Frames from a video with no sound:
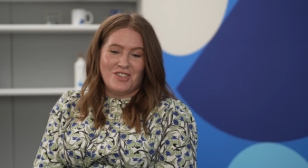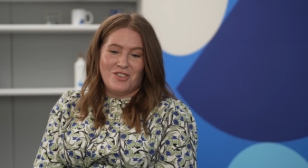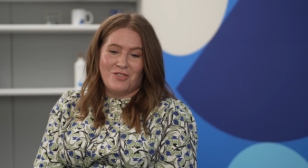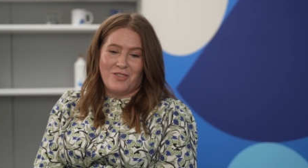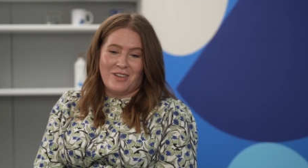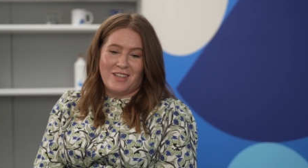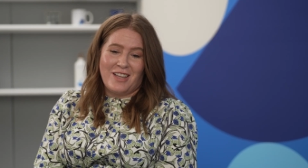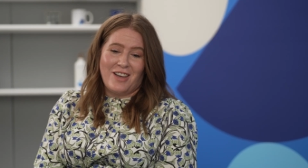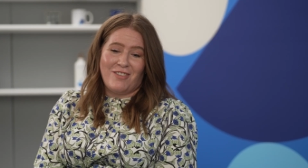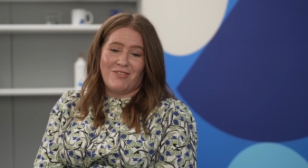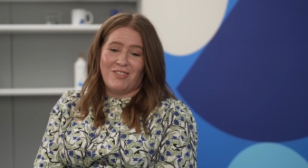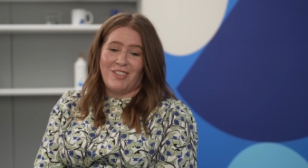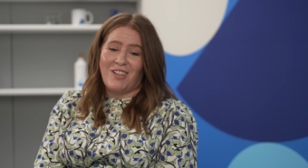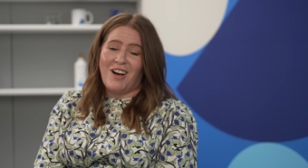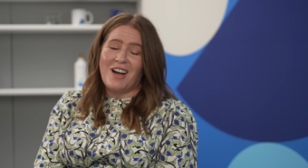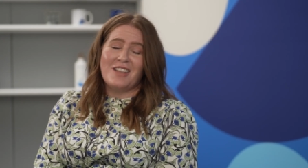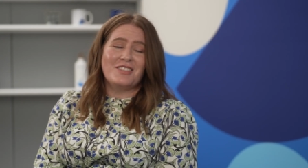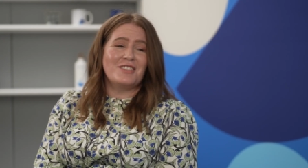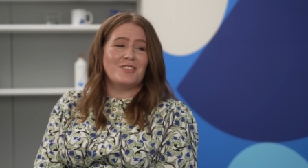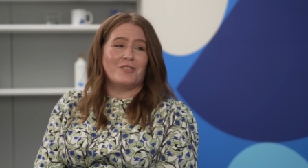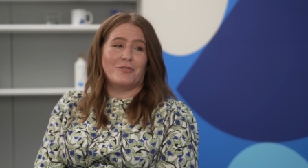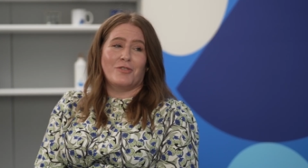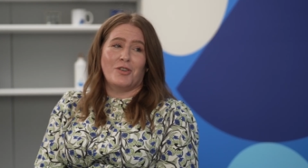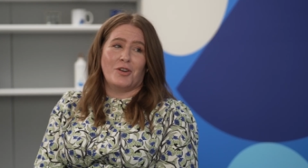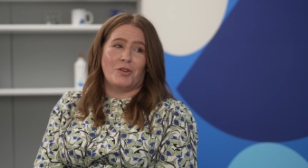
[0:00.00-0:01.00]
and you can have
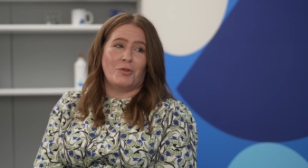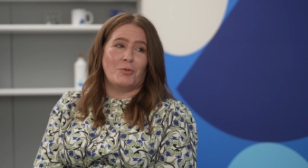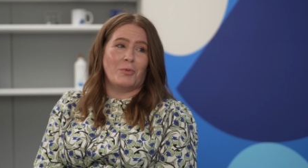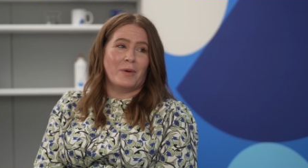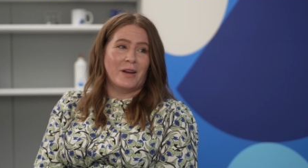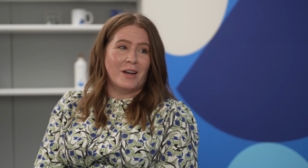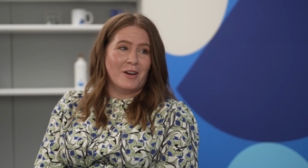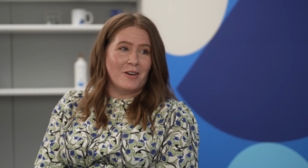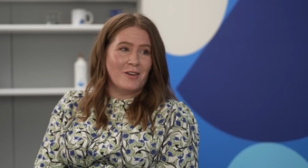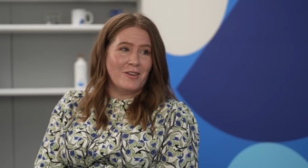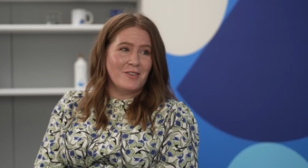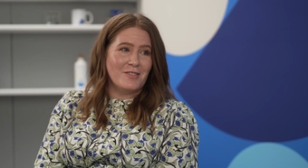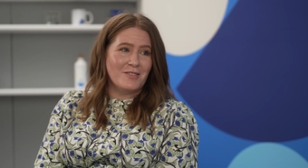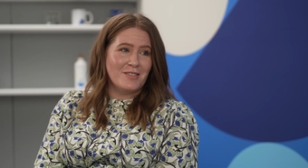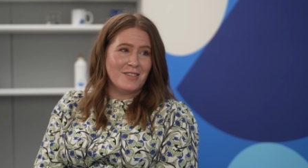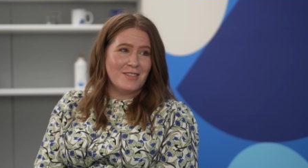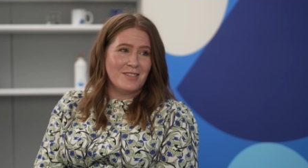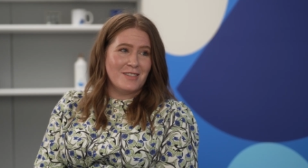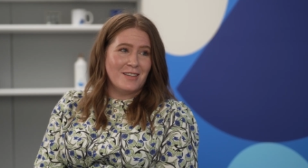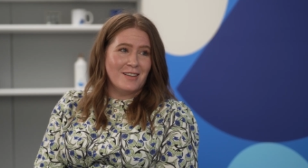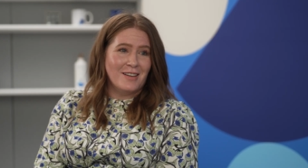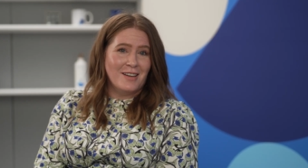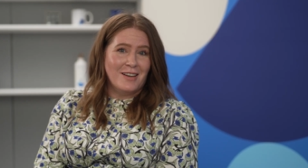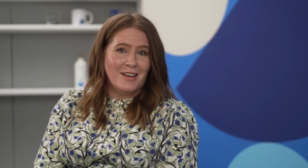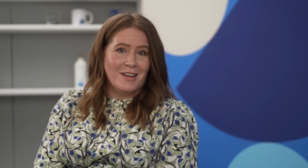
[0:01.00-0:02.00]
lots of
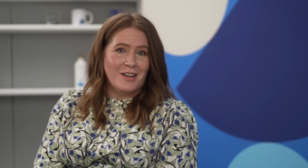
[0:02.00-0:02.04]
careers